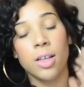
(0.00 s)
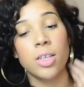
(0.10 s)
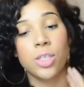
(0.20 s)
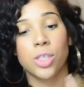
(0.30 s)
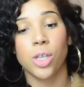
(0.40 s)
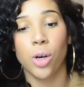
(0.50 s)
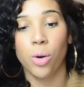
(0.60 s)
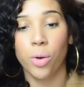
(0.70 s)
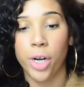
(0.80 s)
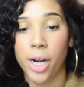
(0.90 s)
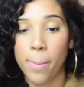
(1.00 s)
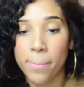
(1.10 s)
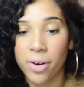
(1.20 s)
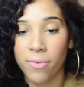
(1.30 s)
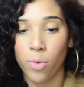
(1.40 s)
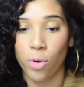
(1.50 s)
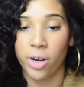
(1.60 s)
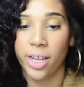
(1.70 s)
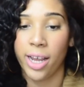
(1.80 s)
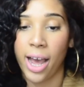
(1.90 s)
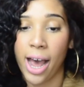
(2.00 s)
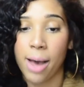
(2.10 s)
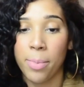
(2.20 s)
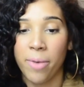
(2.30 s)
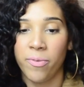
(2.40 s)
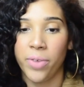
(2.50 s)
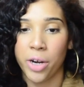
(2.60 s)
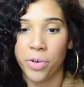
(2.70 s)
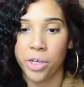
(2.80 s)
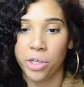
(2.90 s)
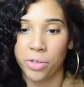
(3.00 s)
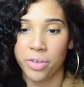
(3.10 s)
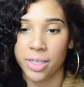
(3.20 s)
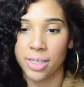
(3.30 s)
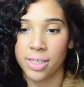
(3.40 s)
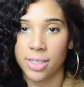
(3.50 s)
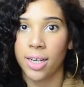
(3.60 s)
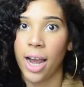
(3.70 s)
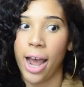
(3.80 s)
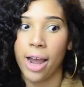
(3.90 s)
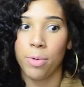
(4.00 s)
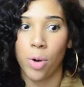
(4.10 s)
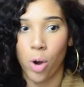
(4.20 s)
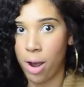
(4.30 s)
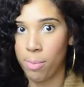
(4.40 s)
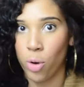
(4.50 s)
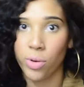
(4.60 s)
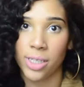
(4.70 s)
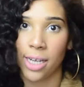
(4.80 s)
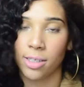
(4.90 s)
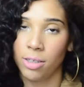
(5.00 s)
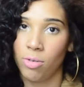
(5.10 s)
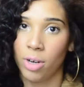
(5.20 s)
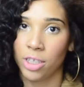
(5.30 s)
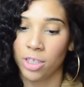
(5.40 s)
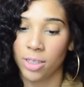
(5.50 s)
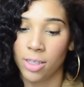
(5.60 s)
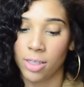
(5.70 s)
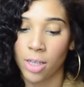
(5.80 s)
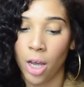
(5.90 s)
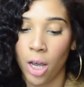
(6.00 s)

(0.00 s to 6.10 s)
So number 40, I'm very curious. I'm always asking questions.